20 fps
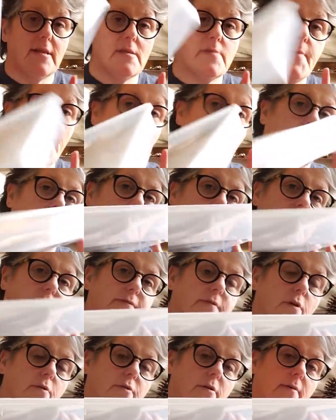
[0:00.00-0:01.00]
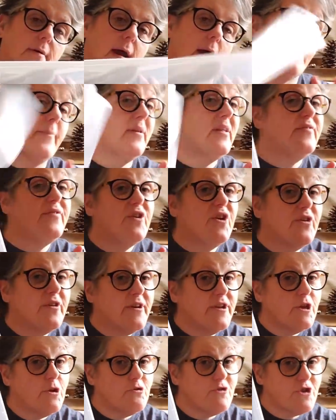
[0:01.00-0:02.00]
these boxes floating around, but if you're a
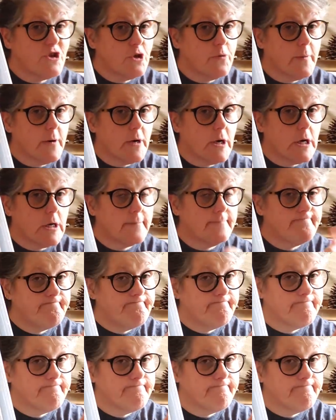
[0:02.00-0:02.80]
YouTuber